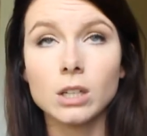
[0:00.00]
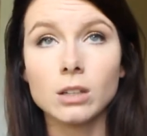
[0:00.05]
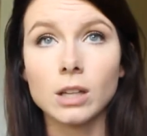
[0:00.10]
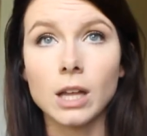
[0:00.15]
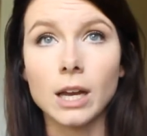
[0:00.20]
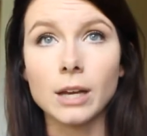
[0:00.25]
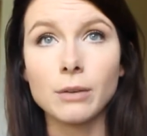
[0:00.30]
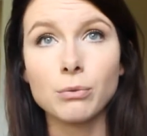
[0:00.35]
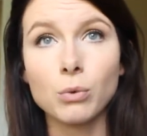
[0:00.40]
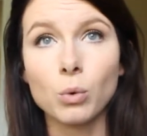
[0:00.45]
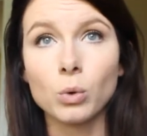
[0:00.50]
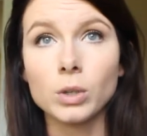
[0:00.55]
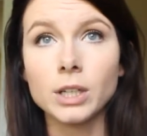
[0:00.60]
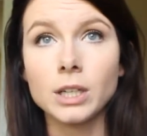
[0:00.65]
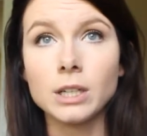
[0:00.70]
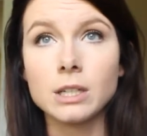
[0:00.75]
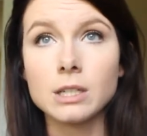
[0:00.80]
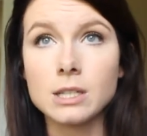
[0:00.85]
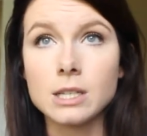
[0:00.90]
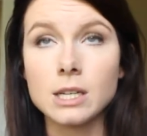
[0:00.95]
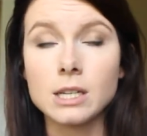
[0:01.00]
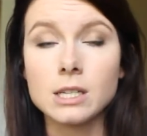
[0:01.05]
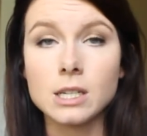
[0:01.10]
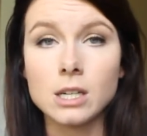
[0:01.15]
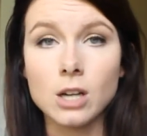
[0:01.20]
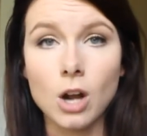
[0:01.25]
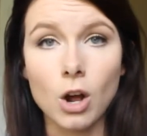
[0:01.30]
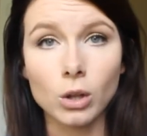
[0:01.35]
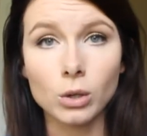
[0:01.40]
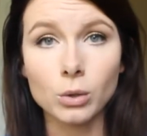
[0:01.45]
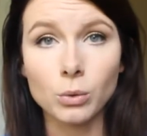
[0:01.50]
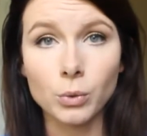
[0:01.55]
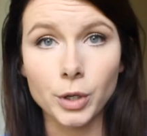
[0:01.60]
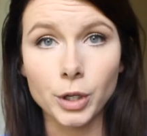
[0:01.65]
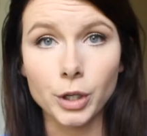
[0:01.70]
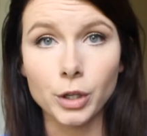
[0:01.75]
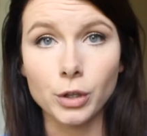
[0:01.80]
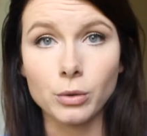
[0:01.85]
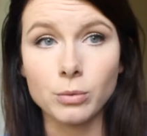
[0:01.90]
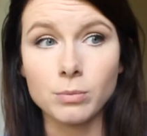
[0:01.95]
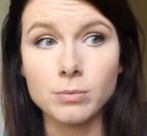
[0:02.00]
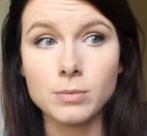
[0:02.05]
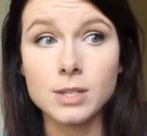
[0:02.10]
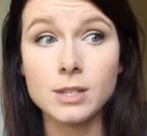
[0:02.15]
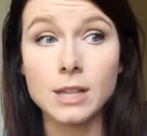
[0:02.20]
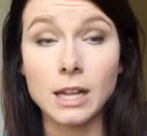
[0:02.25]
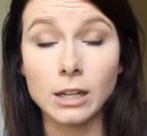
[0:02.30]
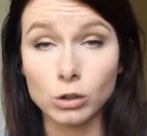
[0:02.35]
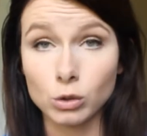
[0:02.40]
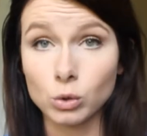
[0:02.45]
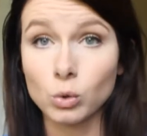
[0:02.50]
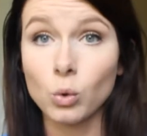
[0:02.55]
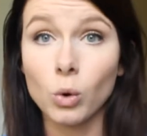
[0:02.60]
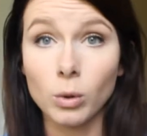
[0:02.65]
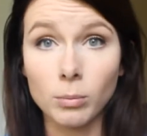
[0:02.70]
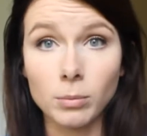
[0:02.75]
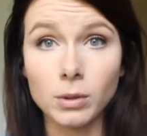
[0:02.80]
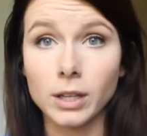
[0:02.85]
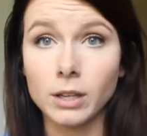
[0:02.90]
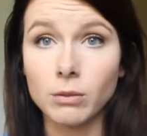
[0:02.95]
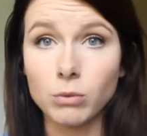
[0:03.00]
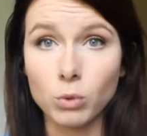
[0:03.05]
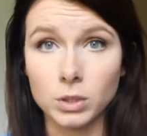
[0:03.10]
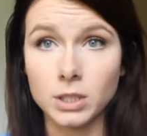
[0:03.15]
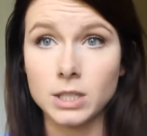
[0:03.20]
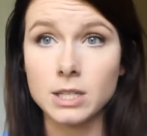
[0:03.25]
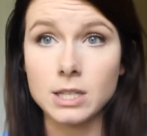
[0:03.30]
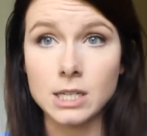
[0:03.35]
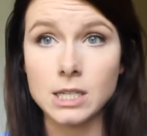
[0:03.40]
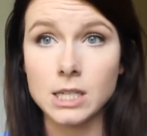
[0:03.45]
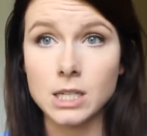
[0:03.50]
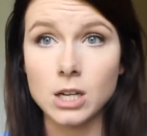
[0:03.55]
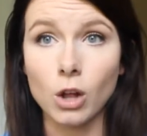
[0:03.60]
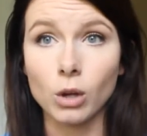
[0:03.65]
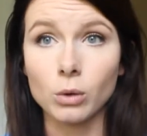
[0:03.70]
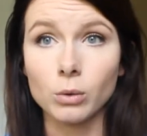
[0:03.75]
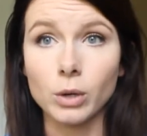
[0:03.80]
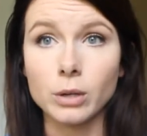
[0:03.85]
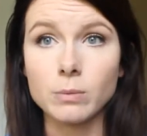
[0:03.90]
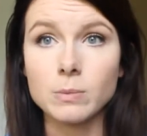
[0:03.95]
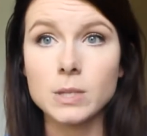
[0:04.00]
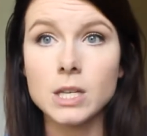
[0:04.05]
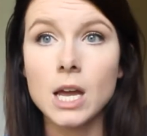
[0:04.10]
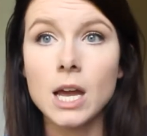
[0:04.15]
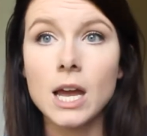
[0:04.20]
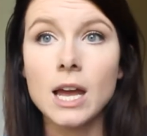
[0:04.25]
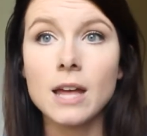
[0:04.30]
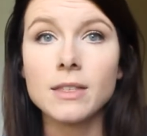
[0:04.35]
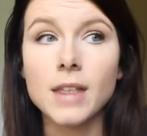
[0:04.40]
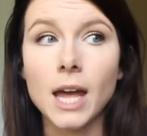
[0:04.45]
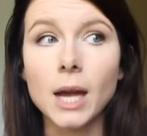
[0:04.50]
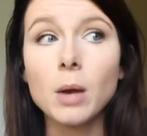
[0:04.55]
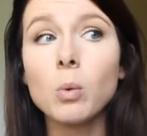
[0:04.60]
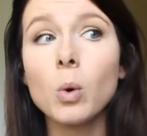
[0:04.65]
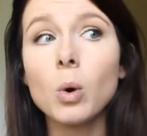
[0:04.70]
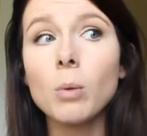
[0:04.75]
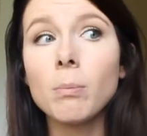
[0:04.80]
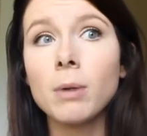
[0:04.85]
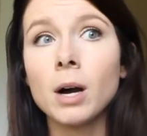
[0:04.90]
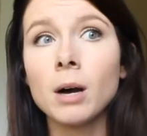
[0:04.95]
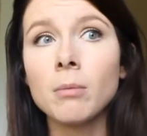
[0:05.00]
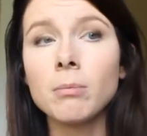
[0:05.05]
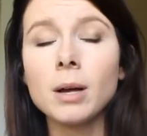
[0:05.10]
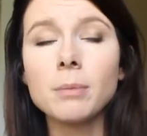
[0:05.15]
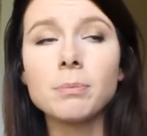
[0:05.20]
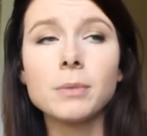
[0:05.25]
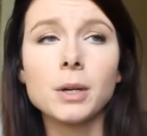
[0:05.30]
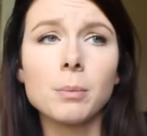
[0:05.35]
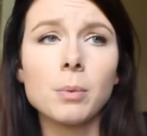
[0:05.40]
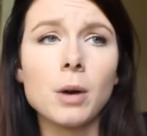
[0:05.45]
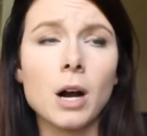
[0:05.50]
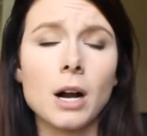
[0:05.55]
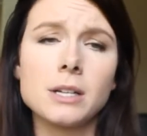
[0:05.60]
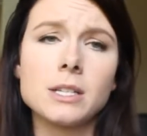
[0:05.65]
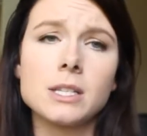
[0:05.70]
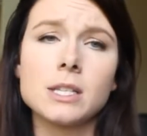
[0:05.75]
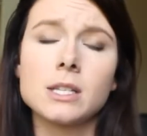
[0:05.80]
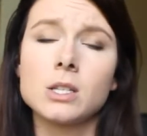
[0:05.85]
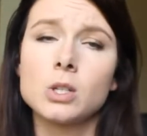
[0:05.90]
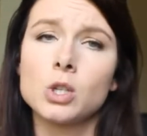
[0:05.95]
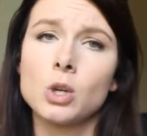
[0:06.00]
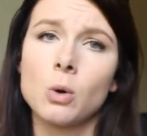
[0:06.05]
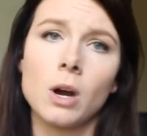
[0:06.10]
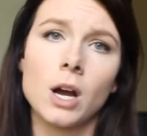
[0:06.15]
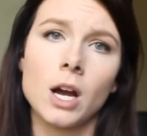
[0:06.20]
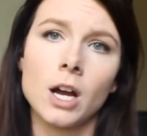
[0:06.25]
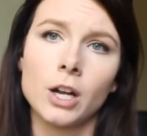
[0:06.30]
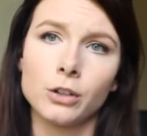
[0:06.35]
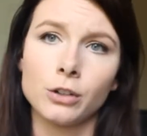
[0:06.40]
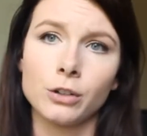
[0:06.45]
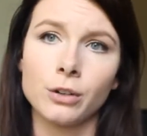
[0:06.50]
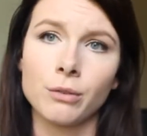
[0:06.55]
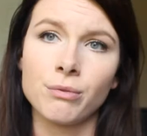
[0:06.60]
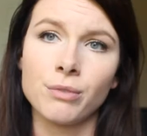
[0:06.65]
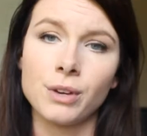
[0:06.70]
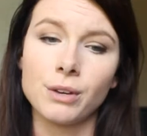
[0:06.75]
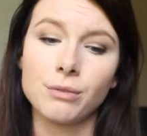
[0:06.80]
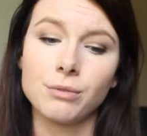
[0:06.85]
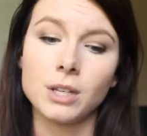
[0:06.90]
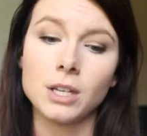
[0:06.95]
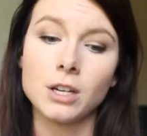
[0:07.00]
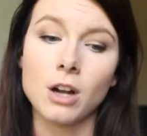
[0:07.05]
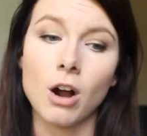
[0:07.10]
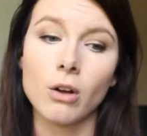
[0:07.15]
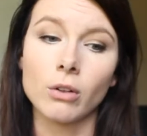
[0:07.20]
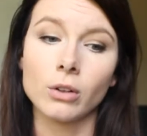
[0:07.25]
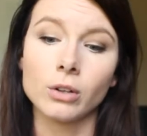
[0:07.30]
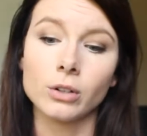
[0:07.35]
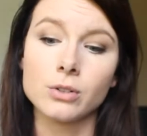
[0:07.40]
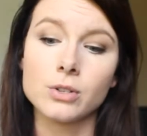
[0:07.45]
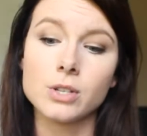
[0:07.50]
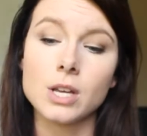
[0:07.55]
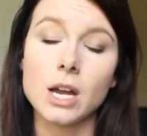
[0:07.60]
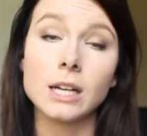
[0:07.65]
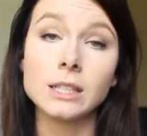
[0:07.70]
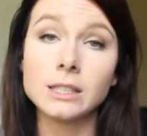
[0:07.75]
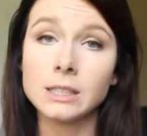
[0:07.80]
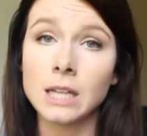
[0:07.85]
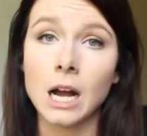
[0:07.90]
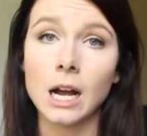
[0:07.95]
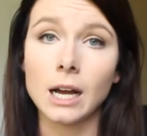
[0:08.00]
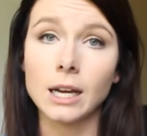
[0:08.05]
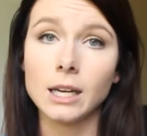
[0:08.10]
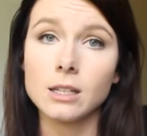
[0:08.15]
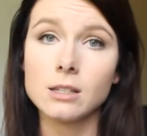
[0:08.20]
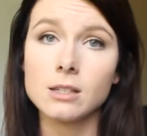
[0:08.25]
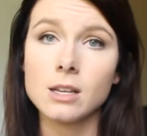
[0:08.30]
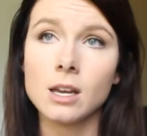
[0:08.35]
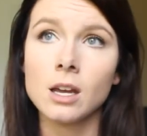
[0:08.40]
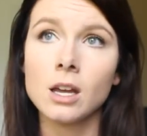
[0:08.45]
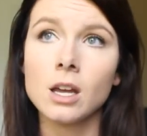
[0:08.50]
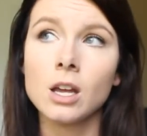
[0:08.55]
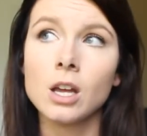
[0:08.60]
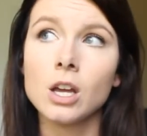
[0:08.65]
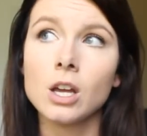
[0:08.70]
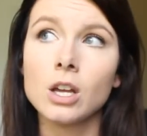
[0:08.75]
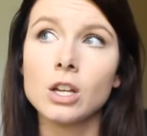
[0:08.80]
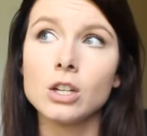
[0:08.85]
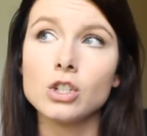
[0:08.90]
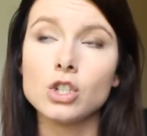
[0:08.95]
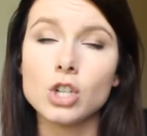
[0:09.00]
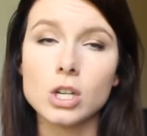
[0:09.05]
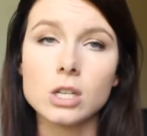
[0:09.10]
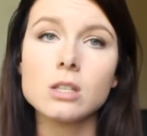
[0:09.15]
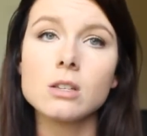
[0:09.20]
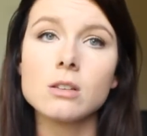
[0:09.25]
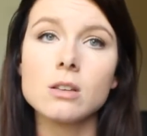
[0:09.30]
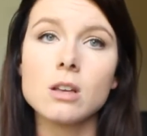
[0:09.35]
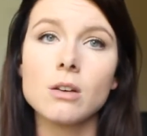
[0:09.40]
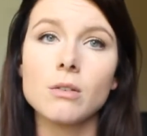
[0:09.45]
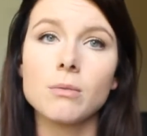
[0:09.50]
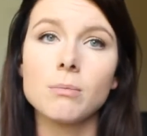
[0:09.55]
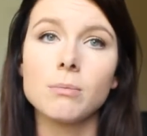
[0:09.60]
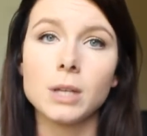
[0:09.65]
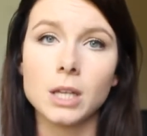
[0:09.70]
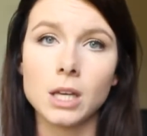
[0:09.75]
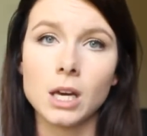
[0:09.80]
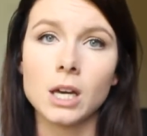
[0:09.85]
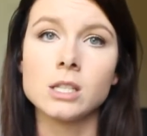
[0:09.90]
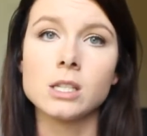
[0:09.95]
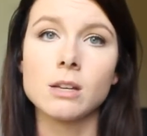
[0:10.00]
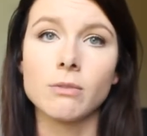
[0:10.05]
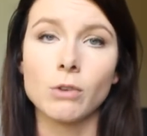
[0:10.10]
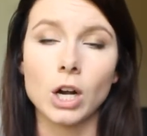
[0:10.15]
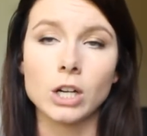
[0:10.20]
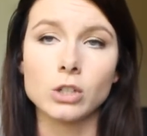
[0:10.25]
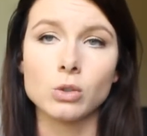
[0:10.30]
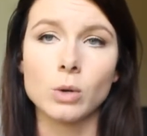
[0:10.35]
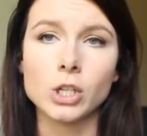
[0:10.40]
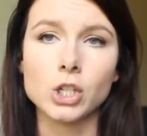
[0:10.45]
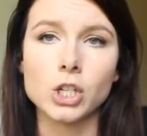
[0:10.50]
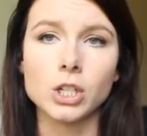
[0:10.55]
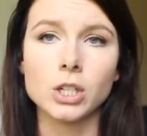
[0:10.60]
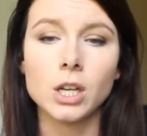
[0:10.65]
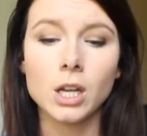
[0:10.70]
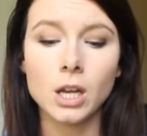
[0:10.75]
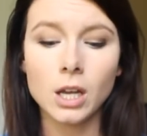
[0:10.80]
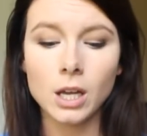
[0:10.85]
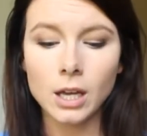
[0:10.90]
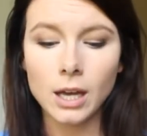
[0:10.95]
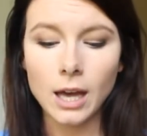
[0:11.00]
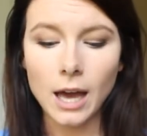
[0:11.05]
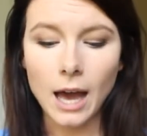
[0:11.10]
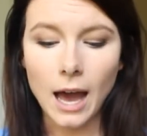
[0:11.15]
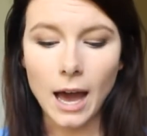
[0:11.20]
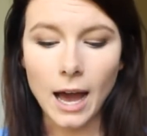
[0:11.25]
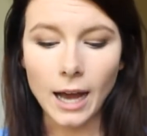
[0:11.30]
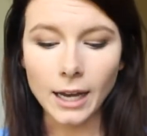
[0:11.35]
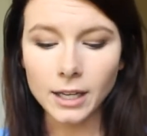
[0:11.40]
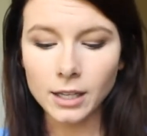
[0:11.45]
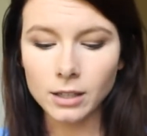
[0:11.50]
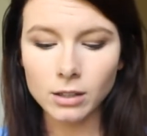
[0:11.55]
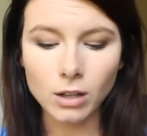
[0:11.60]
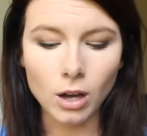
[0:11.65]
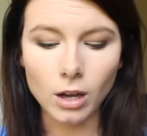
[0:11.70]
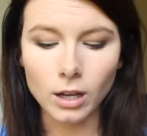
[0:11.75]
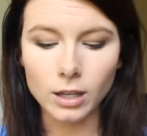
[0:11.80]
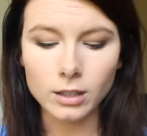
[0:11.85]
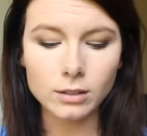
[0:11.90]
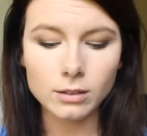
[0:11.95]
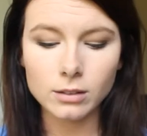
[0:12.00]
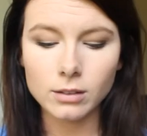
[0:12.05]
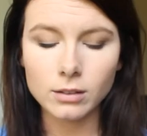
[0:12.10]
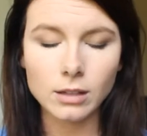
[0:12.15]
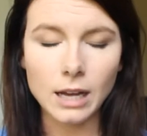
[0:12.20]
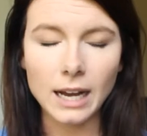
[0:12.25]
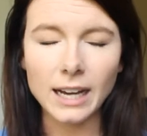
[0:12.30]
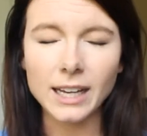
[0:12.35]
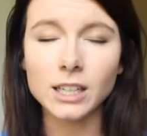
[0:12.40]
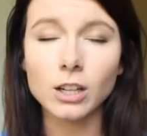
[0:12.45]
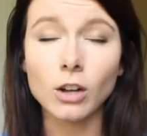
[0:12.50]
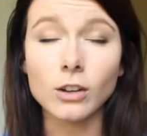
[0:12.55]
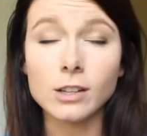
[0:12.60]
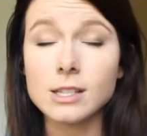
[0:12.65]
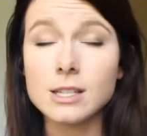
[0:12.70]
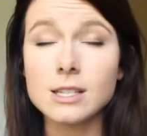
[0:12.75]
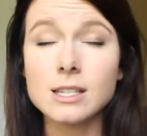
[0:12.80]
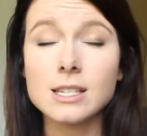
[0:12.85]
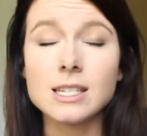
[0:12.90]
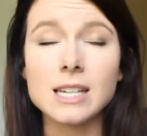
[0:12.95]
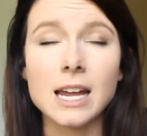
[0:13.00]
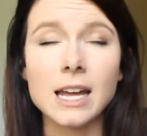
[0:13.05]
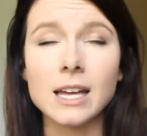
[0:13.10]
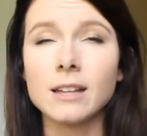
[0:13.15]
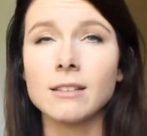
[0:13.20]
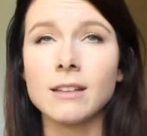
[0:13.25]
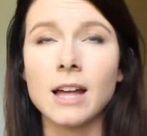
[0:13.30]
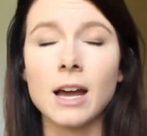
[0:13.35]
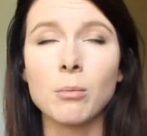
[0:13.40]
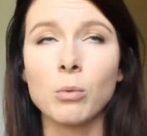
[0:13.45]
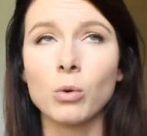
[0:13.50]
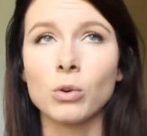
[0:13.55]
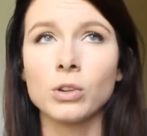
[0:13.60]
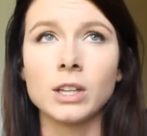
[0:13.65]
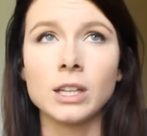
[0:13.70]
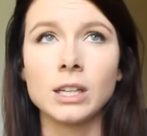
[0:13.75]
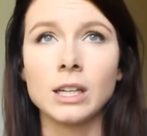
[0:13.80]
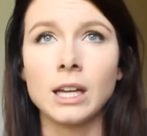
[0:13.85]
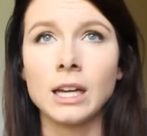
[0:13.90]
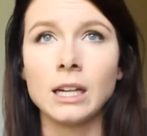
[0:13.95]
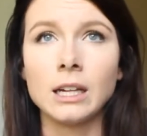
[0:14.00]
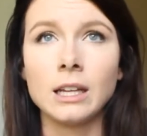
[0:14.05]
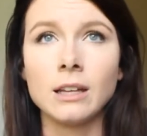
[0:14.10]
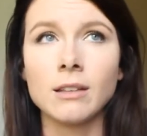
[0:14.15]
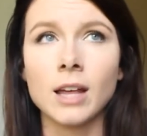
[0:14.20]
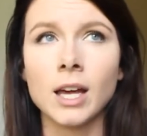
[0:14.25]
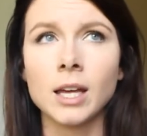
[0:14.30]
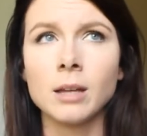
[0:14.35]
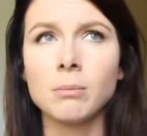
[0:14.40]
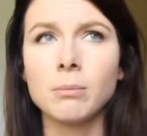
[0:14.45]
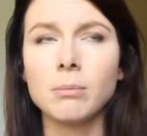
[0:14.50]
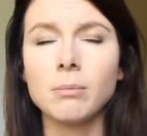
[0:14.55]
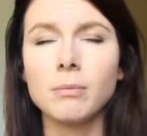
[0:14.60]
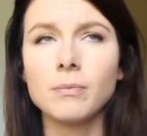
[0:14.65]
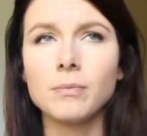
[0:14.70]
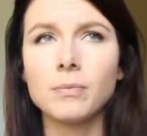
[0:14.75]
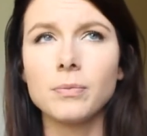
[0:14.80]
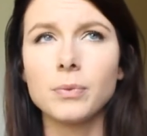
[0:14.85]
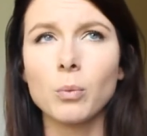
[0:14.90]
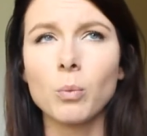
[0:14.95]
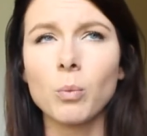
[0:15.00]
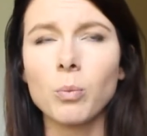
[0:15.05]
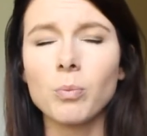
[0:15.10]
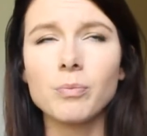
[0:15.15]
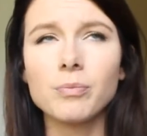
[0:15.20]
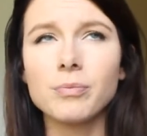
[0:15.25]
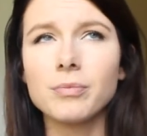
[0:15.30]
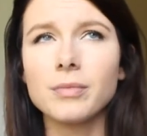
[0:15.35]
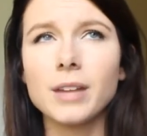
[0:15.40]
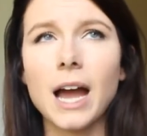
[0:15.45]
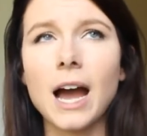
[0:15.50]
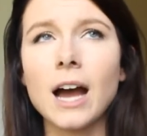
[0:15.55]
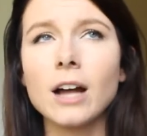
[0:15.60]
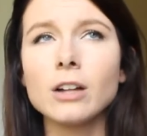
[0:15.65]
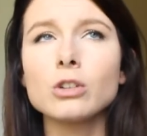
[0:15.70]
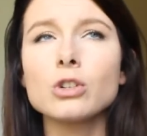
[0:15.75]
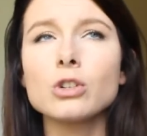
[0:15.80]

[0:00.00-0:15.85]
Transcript: like $40 to $60 rooms that are normally $40, $60 rooms, they will bump up their prices to $150 a night just because of graduation. I cannot stand that more than anything. I